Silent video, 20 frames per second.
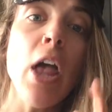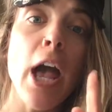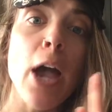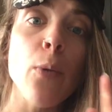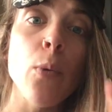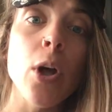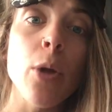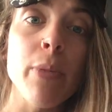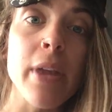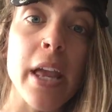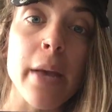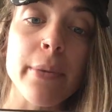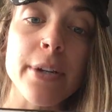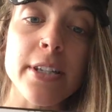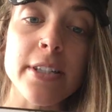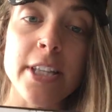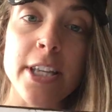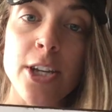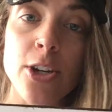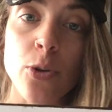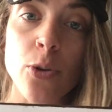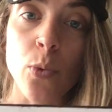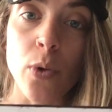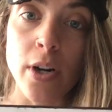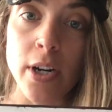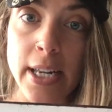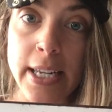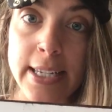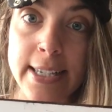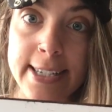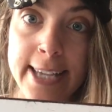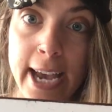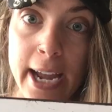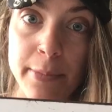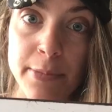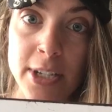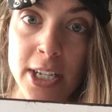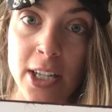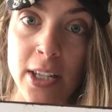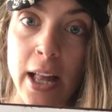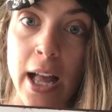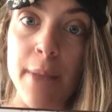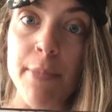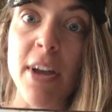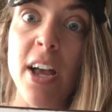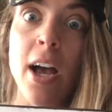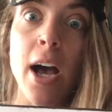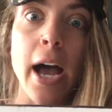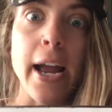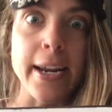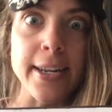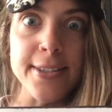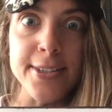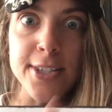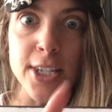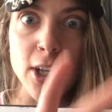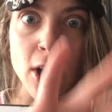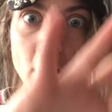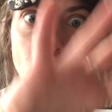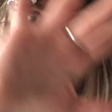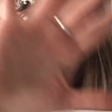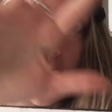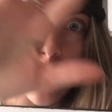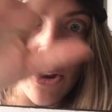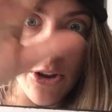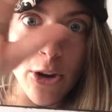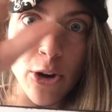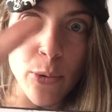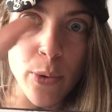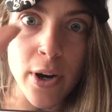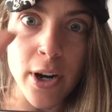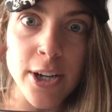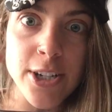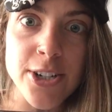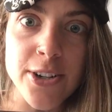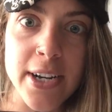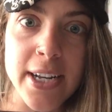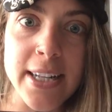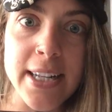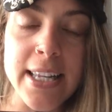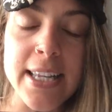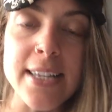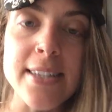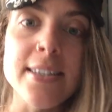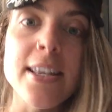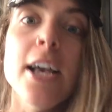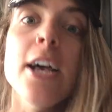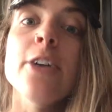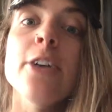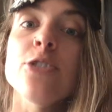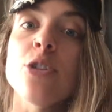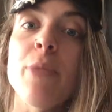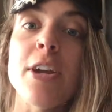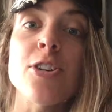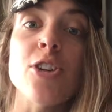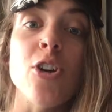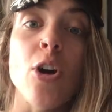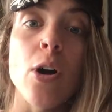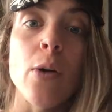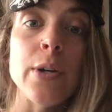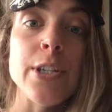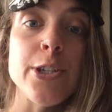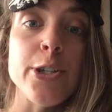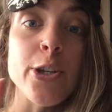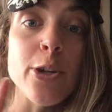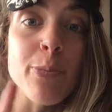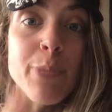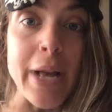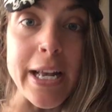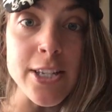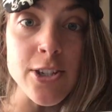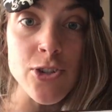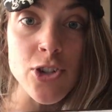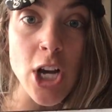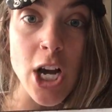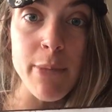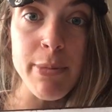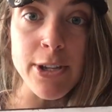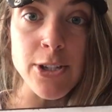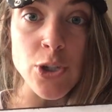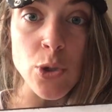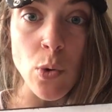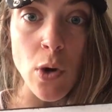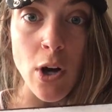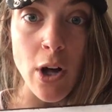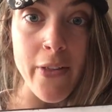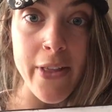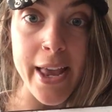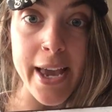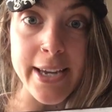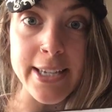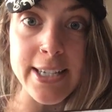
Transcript: I will be able to see your work in time to climb. I can see all your work during these. So make sure you always do your best job and do all the